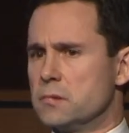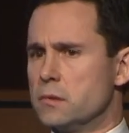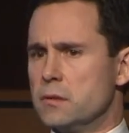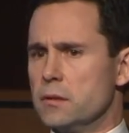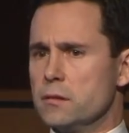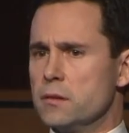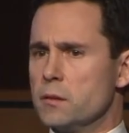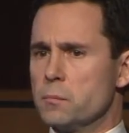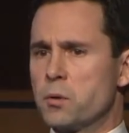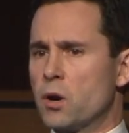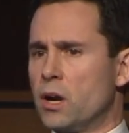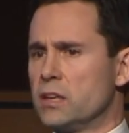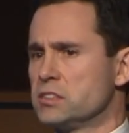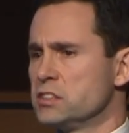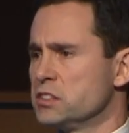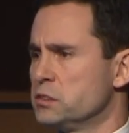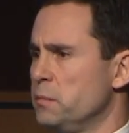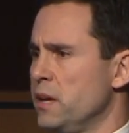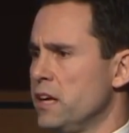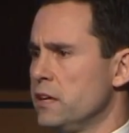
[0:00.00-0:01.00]
the, the
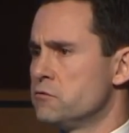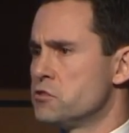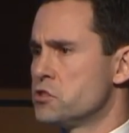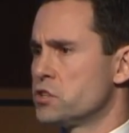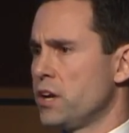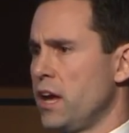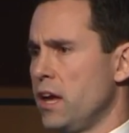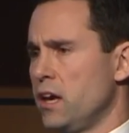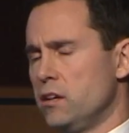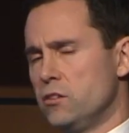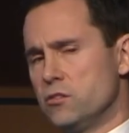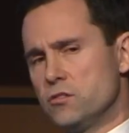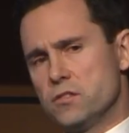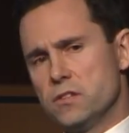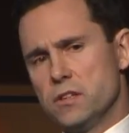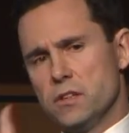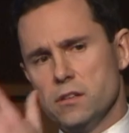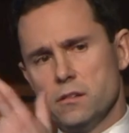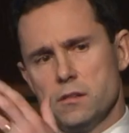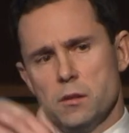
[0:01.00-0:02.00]
process may have changed,
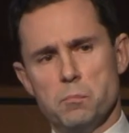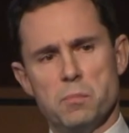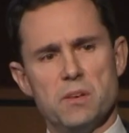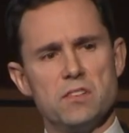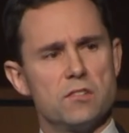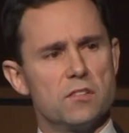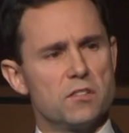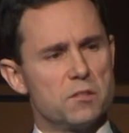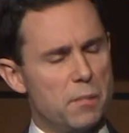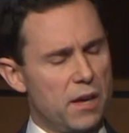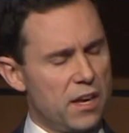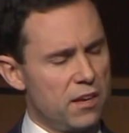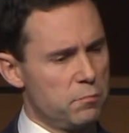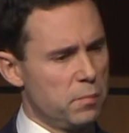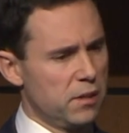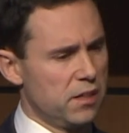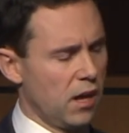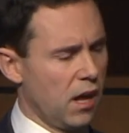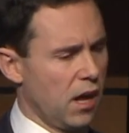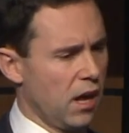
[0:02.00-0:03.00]
the, the business may have
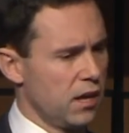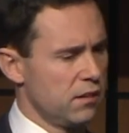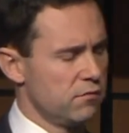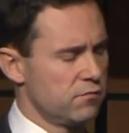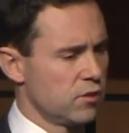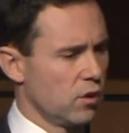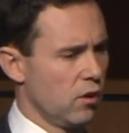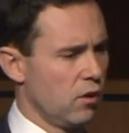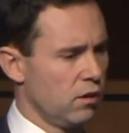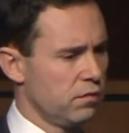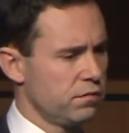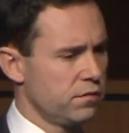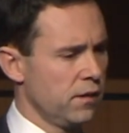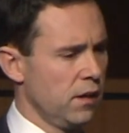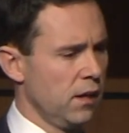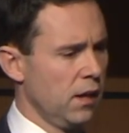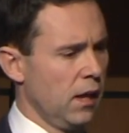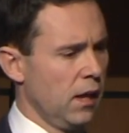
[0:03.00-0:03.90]
been hived off,